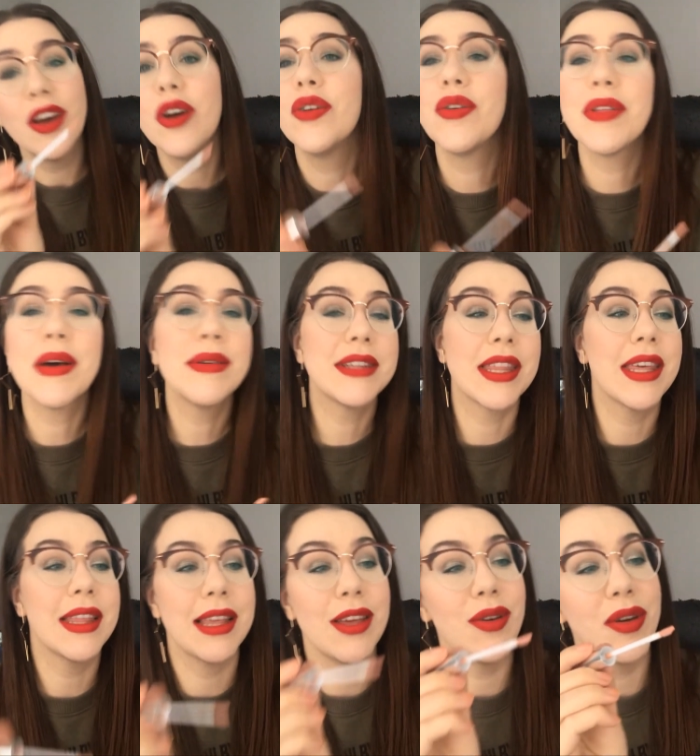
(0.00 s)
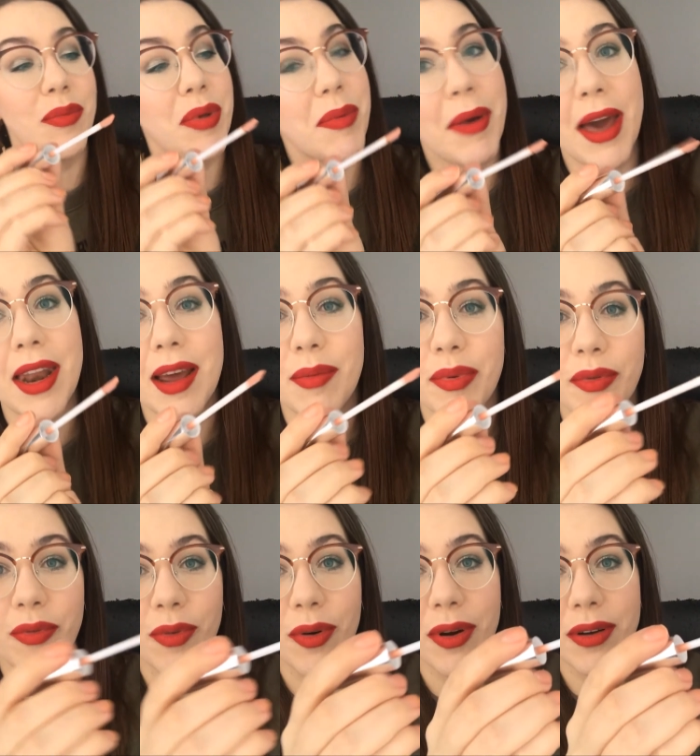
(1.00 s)
Who knew that was a thing that you could be bad at
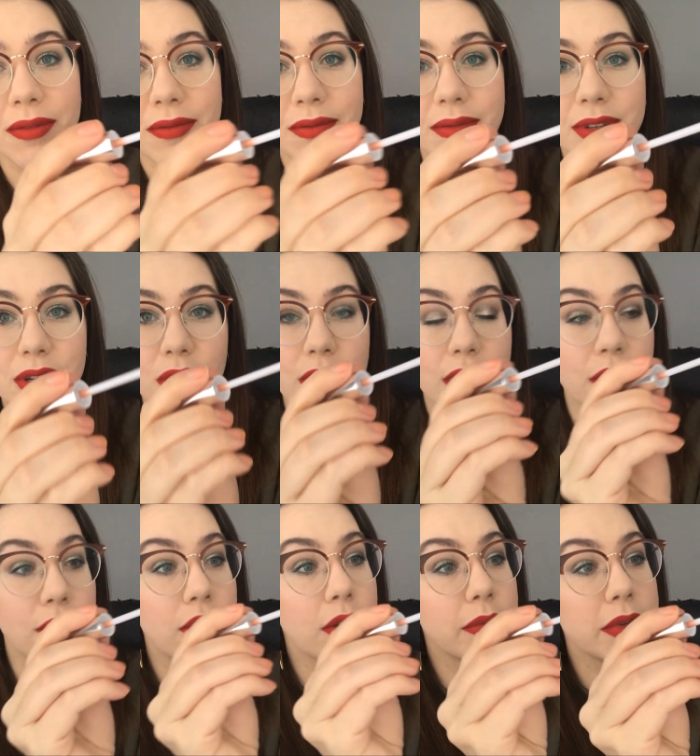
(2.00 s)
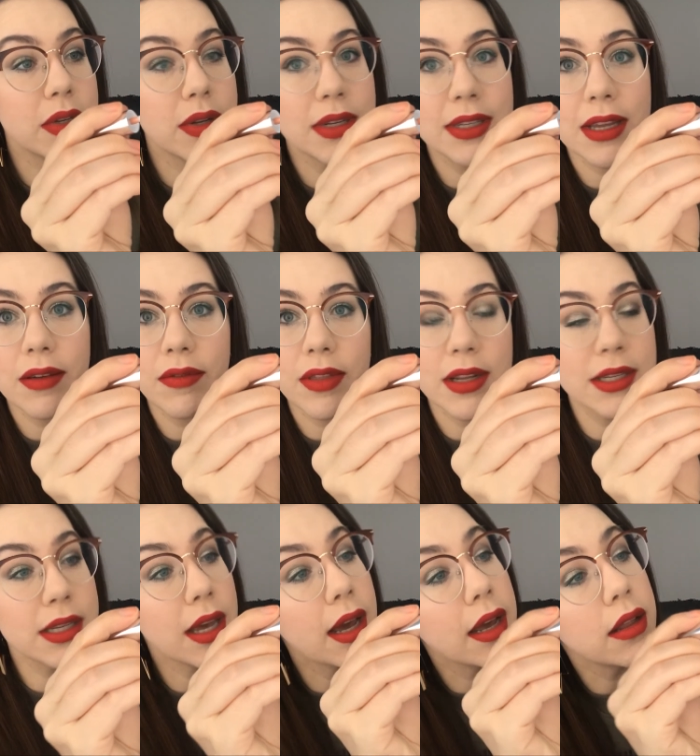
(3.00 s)
before starting YouTube? So let's give
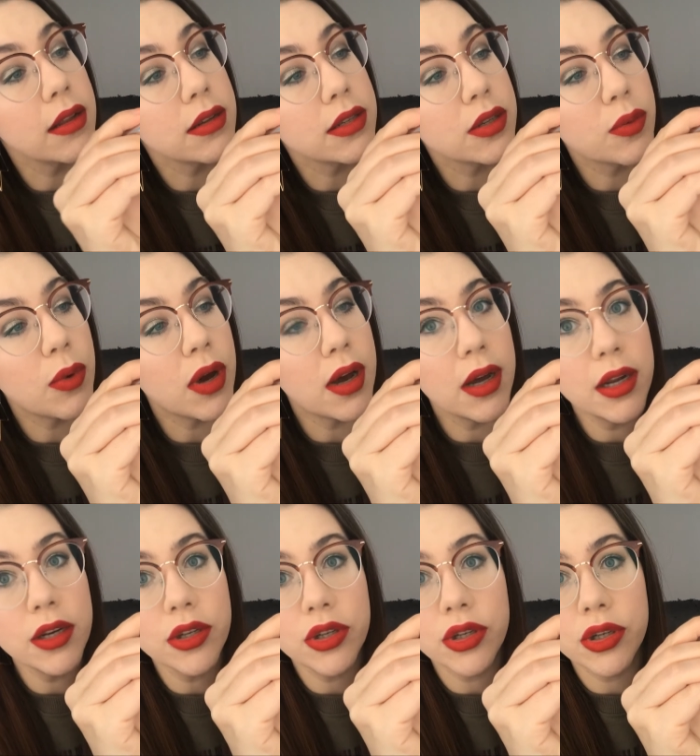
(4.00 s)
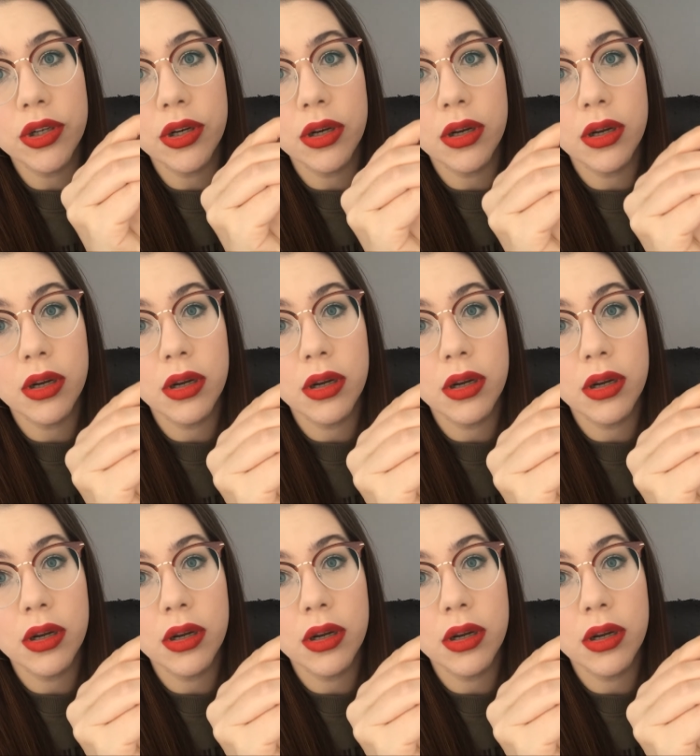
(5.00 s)
this guy a little swatch.